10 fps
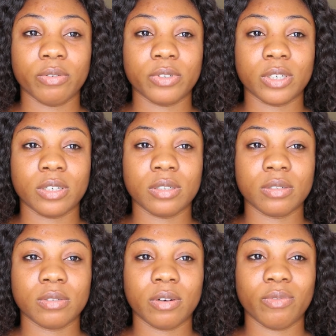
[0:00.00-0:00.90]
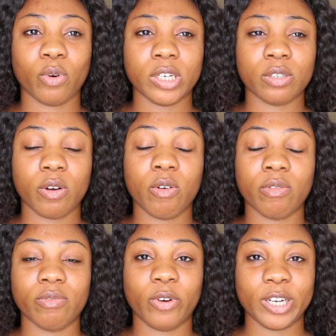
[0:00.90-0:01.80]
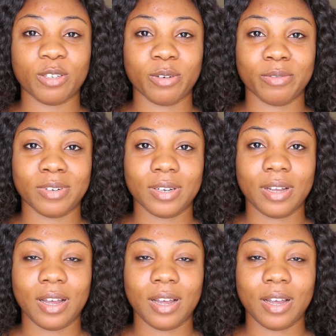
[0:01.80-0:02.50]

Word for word: over or voice over.